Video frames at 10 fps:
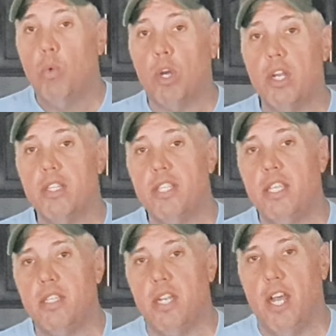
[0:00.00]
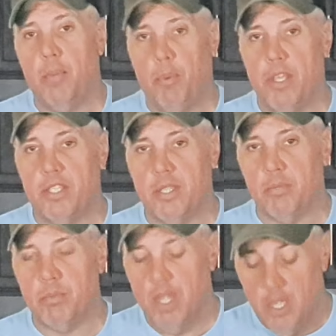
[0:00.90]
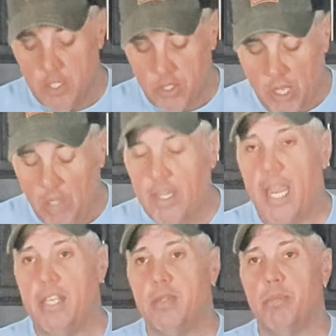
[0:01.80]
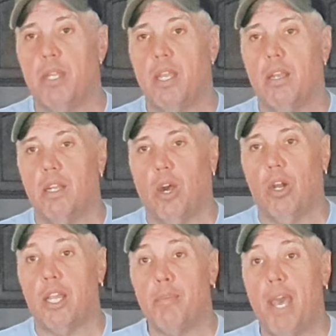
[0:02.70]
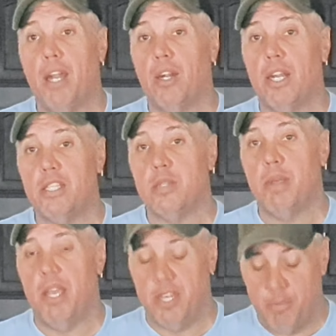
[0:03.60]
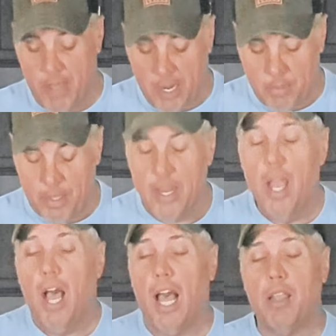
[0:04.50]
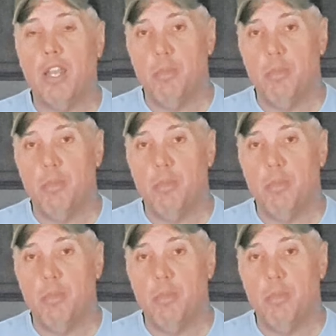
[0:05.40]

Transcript: we're going to season it up with some salt and some garlic powder and some onion powder. But I'm going